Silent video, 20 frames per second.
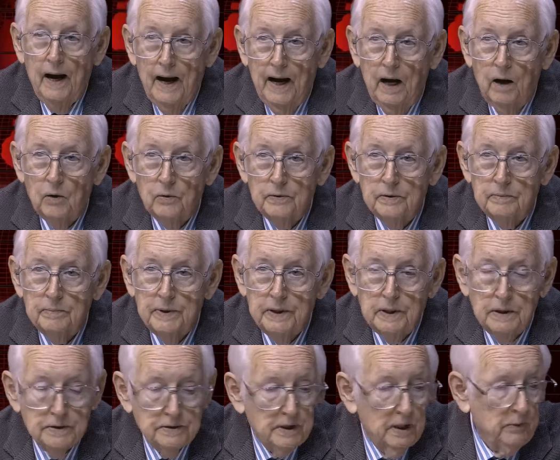out
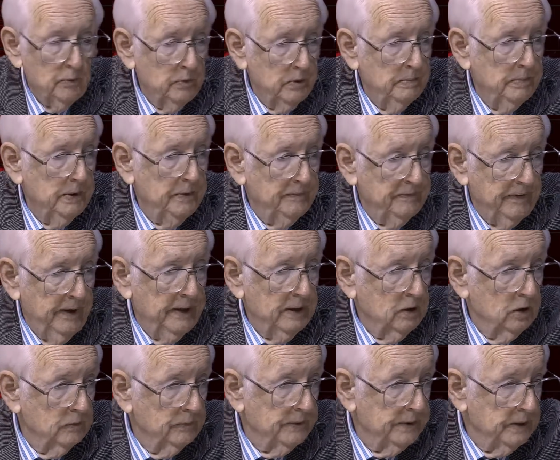because then we'd have been
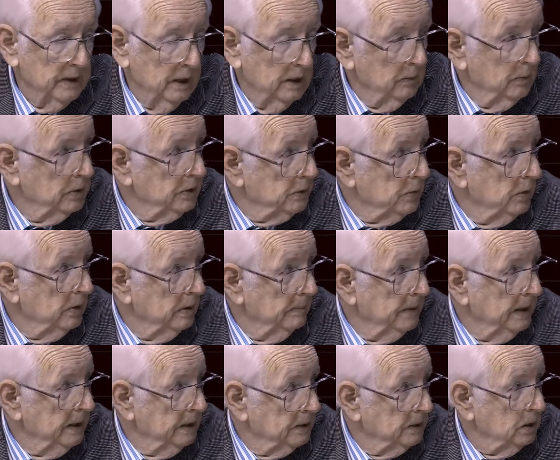fighting over the gun, which would have
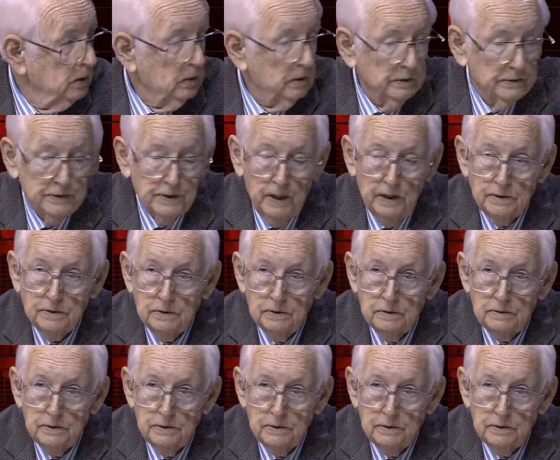been a total disaster.